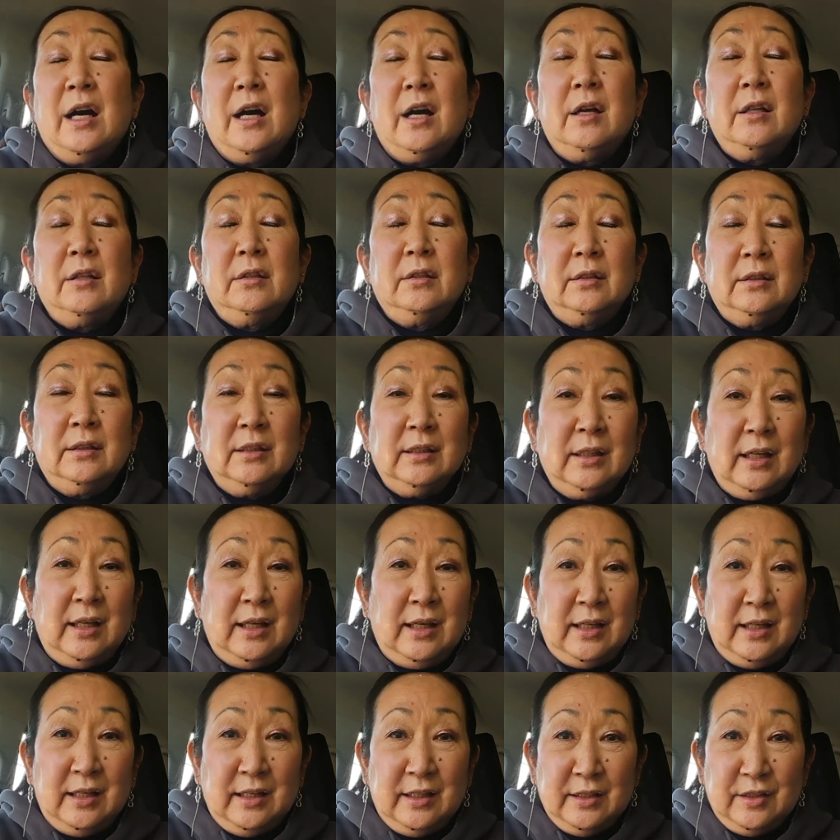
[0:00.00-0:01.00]
a
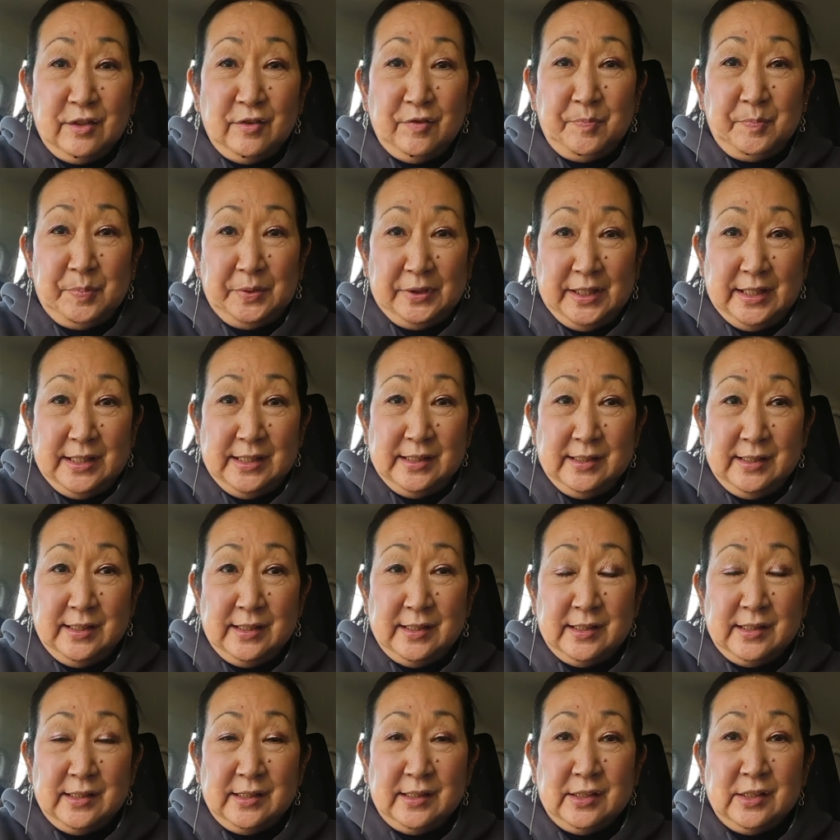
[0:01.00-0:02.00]
lot of
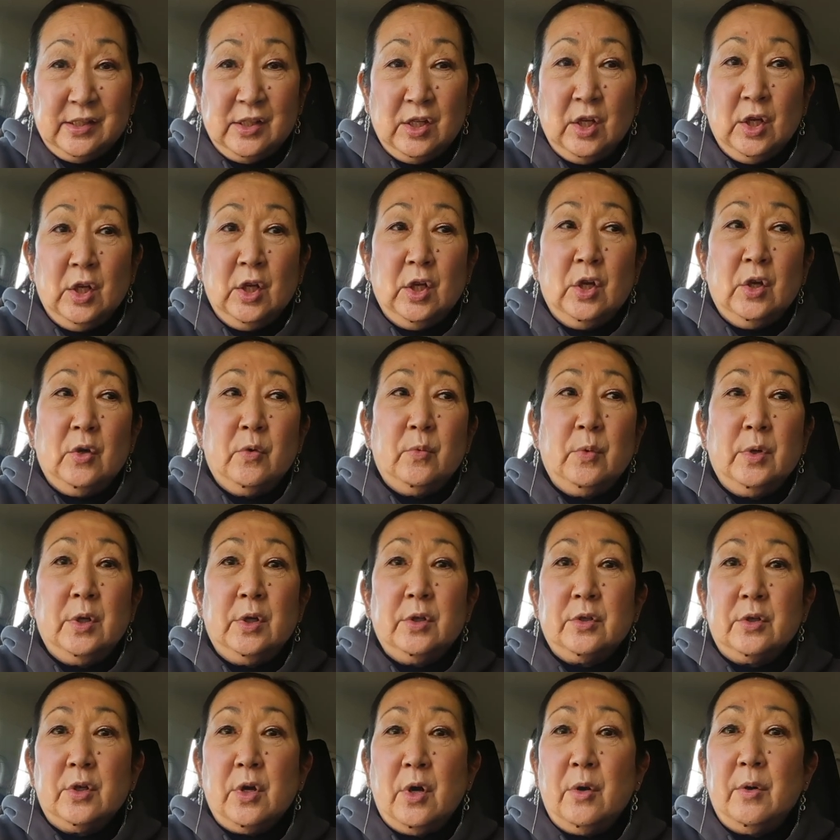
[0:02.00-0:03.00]
places
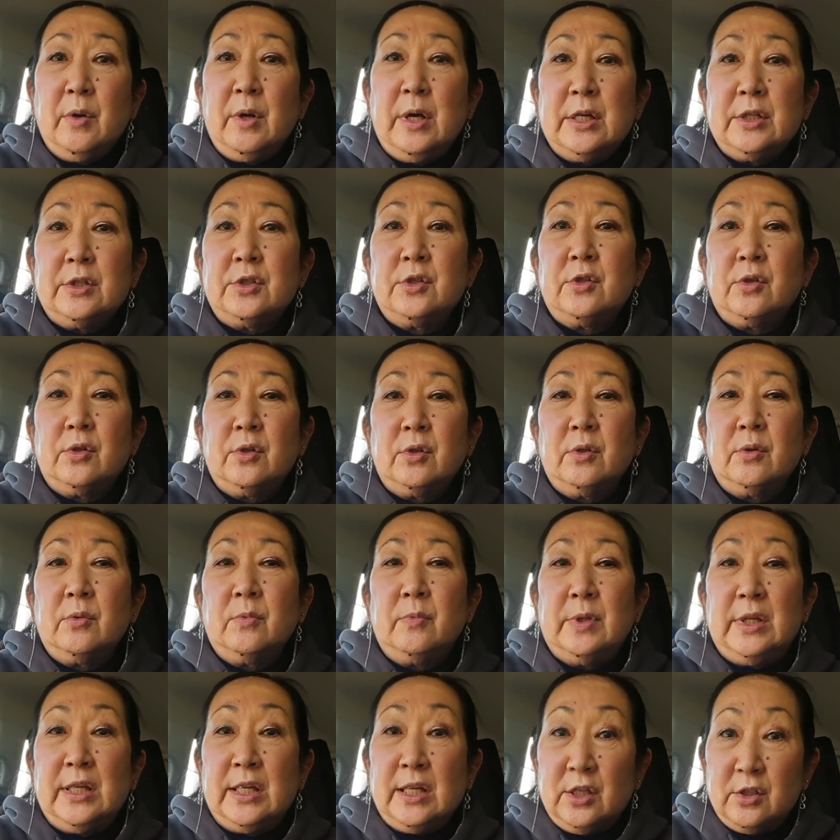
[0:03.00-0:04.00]
will go under
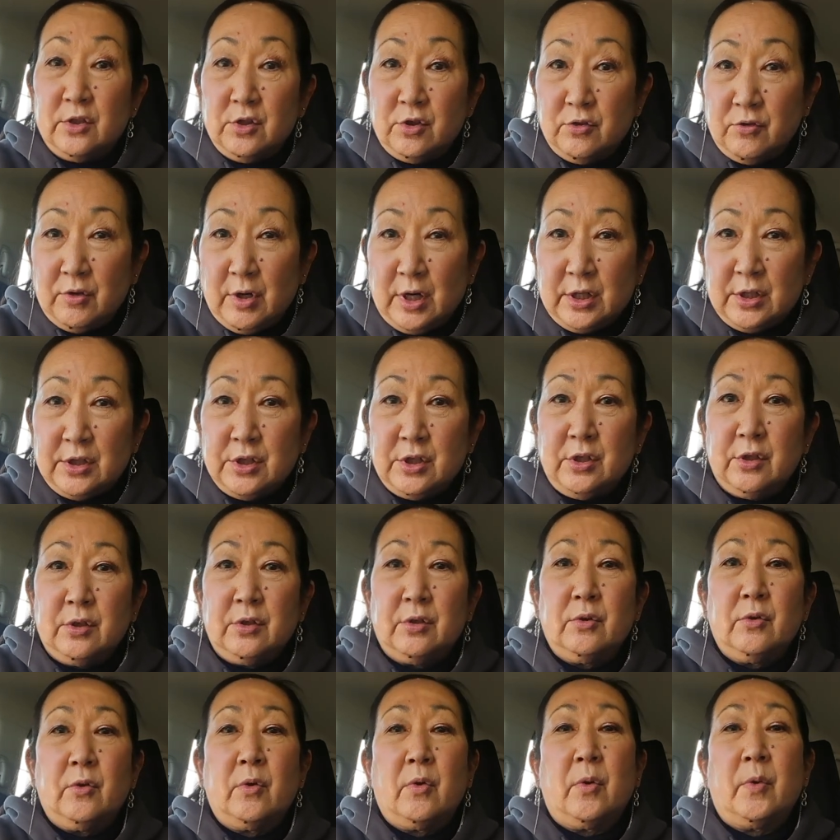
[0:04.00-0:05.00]

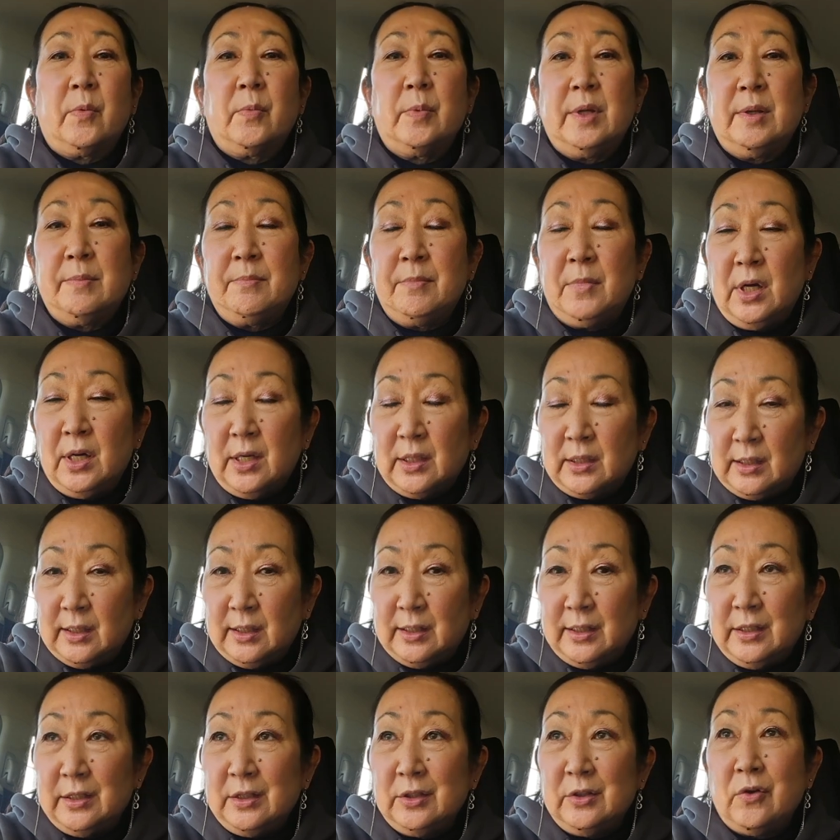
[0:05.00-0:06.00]
reconstruction or
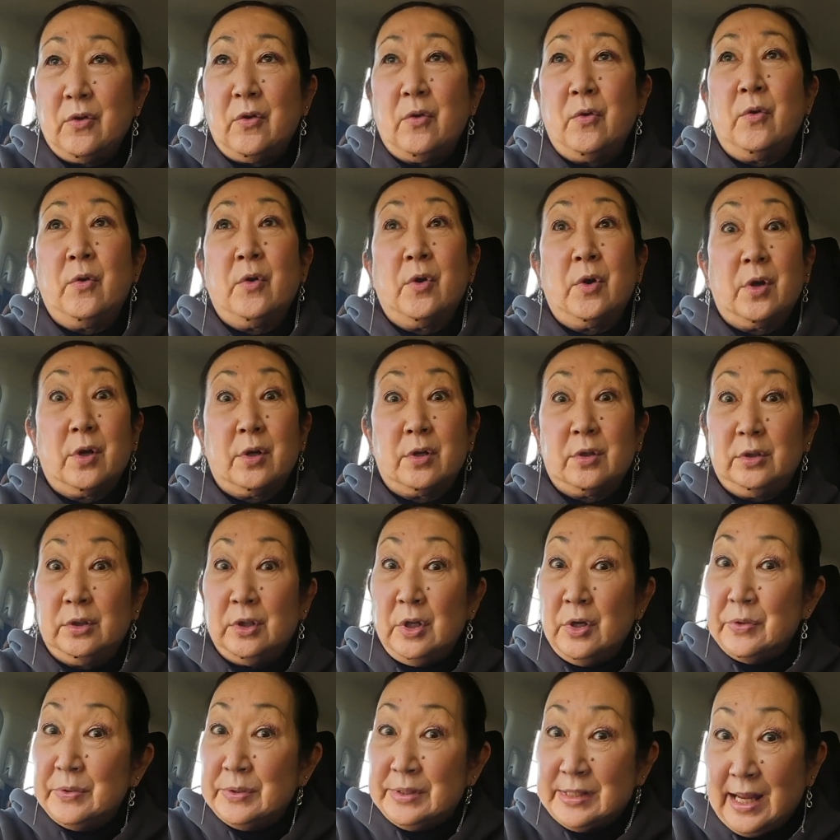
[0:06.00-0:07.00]
remodeling or
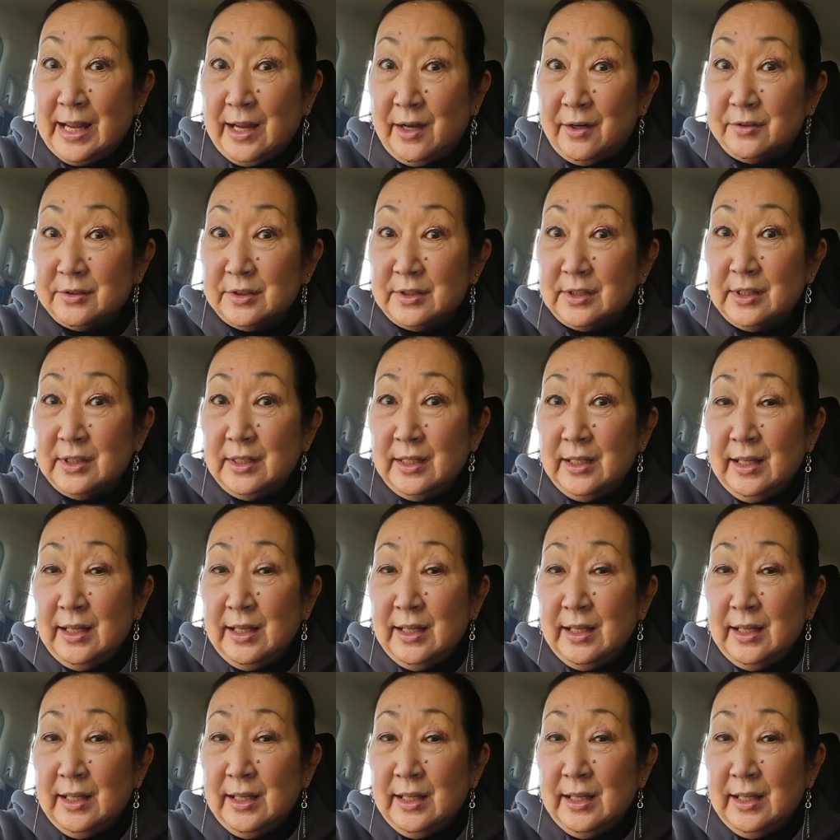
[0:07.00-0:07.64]
close out